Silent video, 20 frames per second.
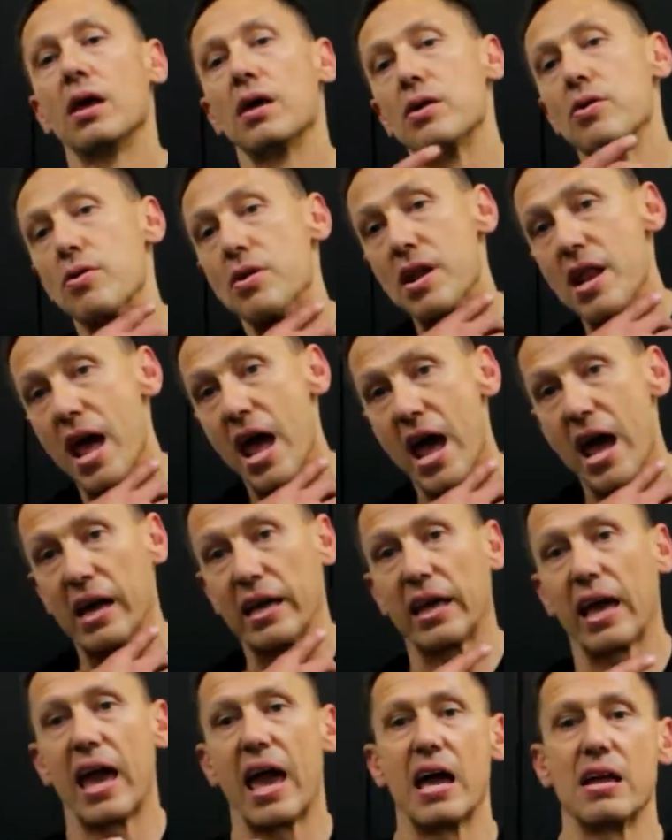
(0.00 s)
your neck,
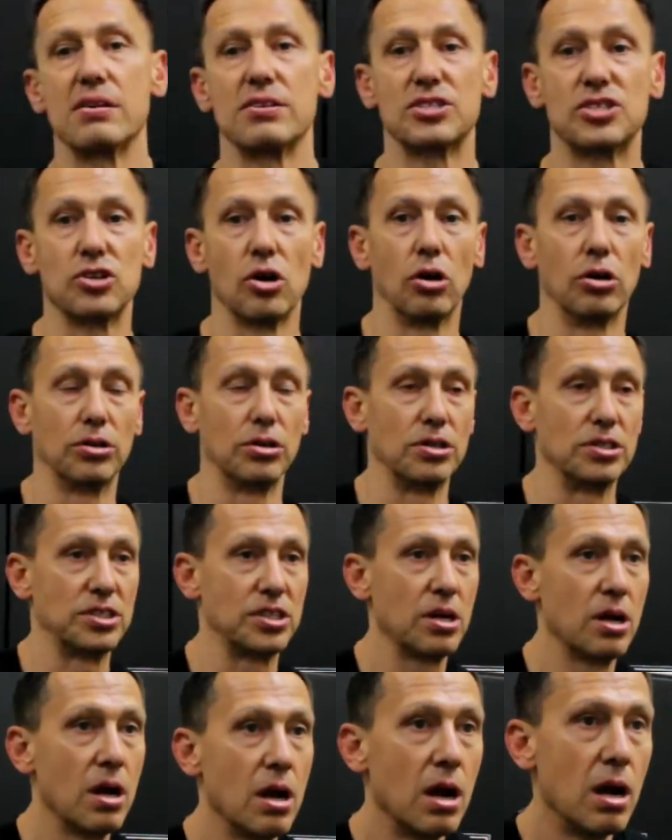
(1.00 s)
and your shoulders.
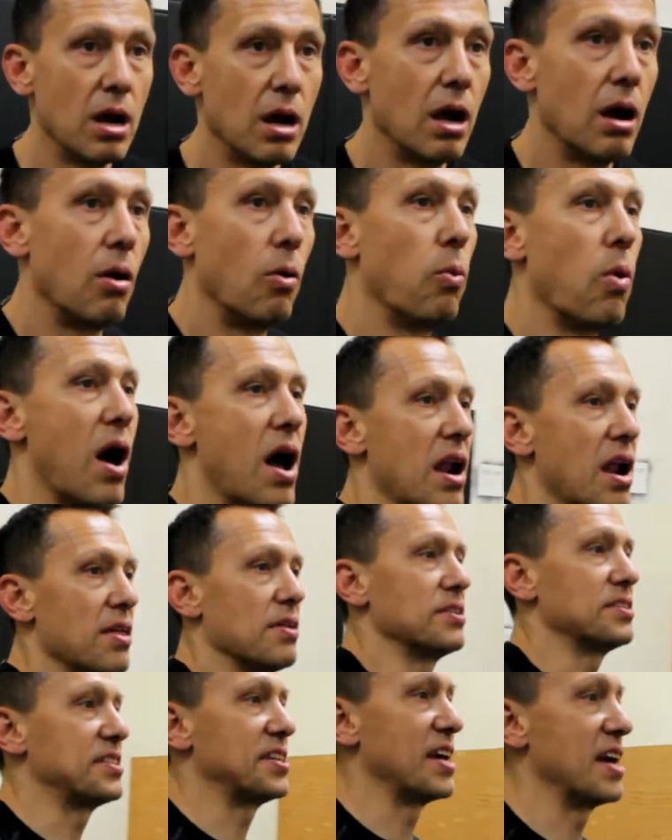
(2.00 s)
One
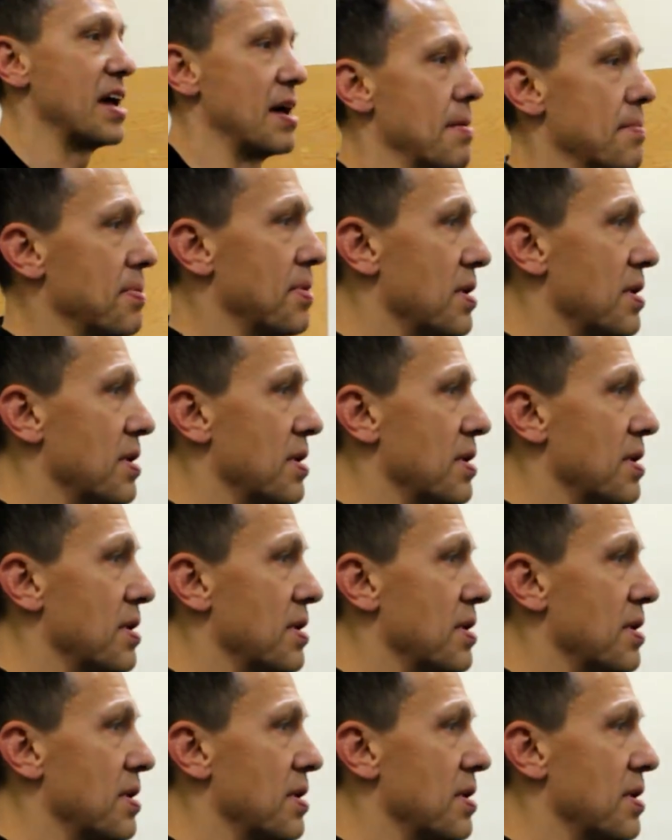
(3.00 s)
other tip.